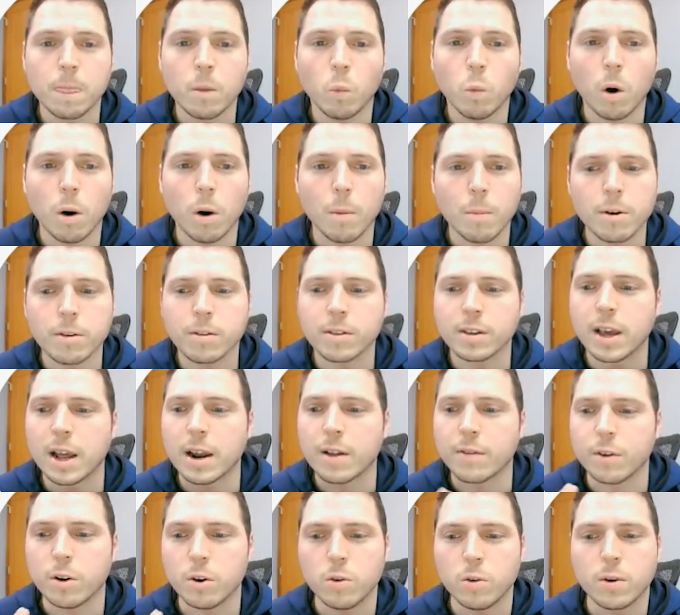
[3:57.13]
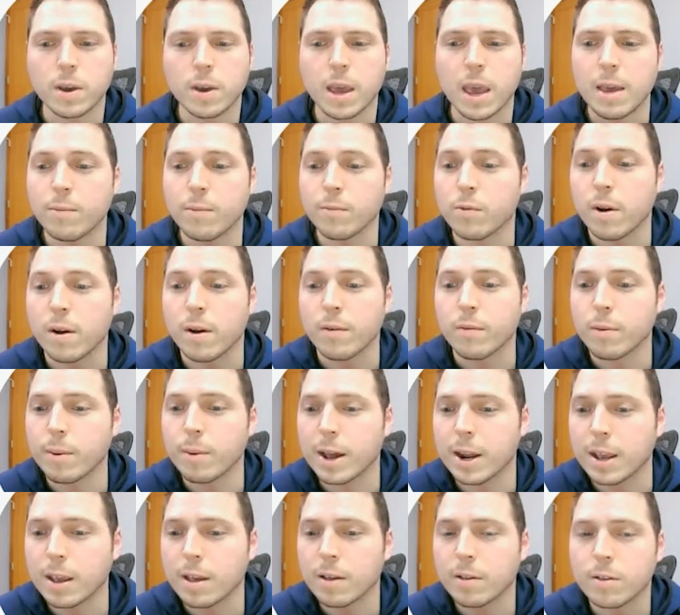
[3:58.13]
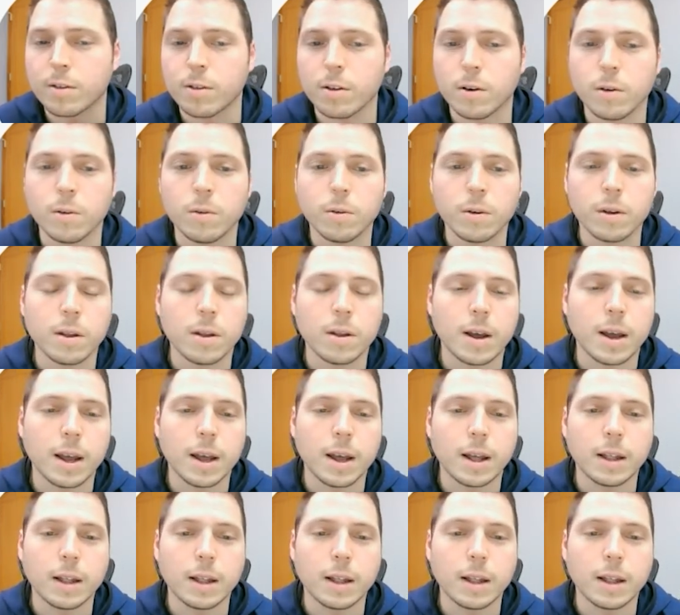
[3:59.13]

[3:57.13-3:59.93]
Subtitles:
Walmart's kind of a new game for everybody, so I